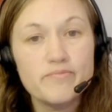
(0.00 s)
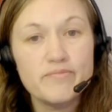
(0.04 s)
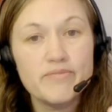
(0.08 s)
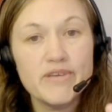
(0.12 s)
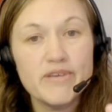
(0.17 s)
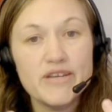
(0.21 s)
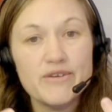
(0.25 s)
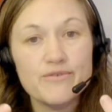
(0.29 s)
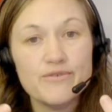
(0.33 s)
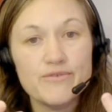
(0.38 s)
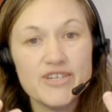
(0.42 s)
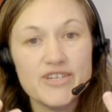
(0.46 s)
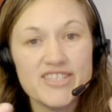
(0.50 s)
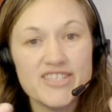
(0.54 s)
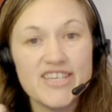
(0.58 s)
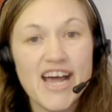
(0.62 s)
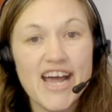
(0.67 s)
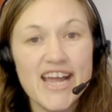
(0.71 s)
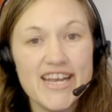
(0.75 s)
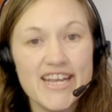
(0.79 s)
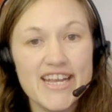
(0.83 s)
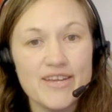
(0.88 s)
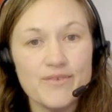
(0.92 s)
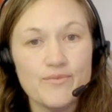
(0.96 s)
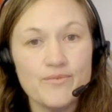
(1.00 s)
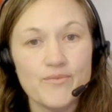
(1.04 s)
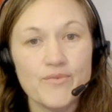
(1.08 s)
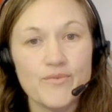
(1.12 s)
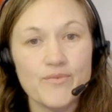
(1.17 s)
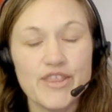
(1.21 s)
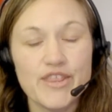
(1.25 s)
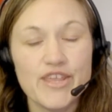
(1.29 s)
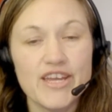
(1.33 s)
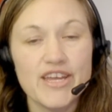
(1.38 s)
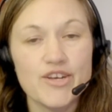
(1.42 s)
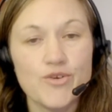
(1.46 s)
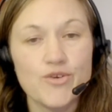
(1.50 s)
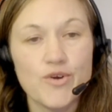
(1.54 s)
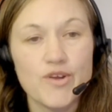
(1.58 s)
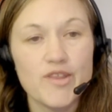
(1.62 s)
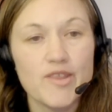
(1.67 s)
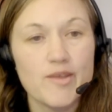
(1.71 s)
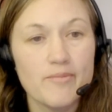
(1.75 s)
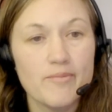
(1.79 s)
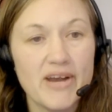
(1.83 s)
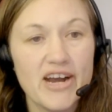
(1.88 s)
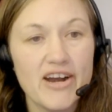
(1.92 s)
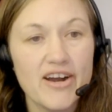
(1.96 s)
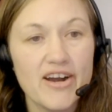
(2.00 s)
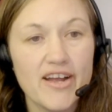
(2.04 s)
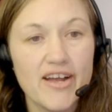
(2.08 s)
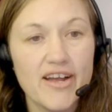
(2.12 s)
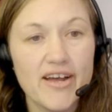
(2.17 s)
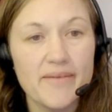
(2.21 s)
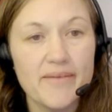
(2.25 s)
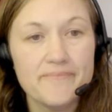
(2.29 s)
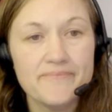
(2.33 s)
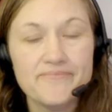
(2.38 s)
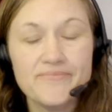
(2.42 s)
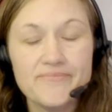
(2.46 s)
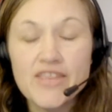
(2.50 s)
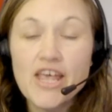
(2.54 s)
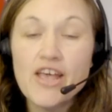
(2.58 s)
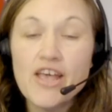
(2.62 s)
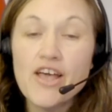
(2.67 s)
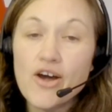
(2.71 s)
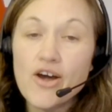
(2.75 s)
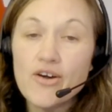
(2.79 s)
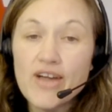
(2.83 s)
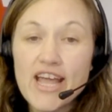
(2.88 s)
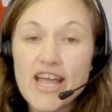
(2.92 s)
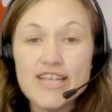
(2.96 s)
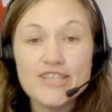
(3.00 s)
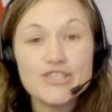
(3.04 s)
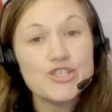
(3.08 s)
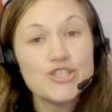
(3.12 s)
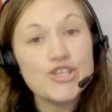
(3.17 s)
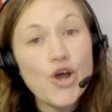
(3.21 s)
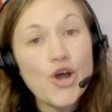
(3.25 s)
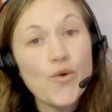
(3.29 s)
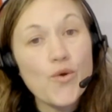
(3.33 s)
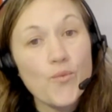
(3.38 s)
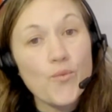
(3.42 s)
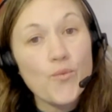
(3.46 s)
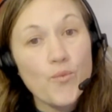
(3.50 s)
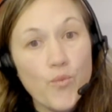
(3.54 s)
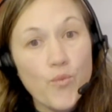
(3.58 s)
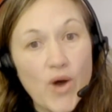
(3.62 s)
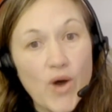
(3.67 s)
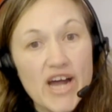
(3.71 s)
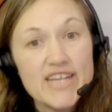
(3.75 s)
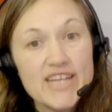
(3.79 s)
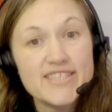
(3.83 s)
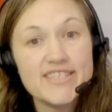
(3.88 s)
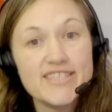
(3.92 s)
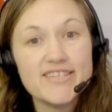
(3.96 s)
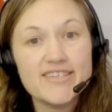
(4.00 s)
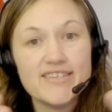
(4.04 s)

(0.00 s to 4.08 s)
residing within North America. Okay, so what